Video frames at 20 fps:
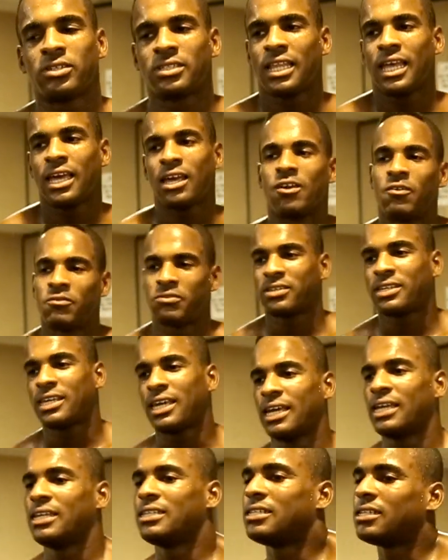his leg over the
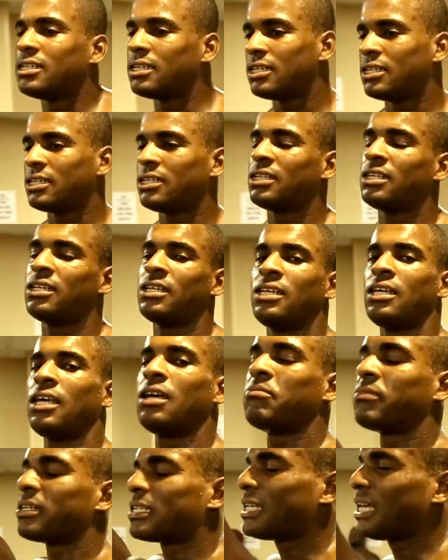cage.
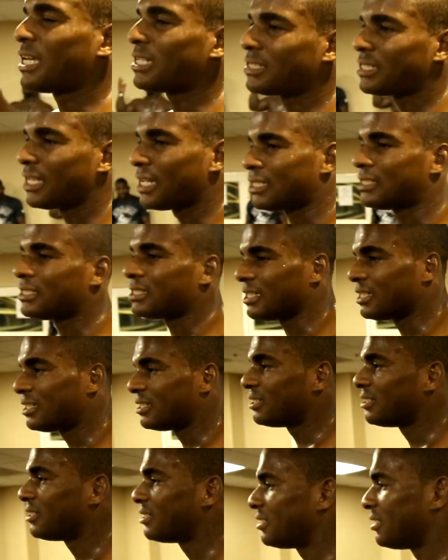Catch that
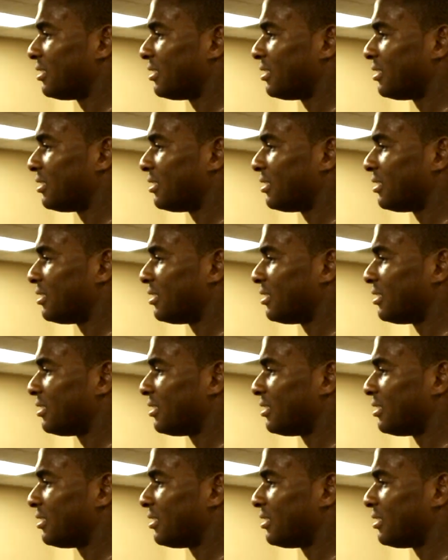shit.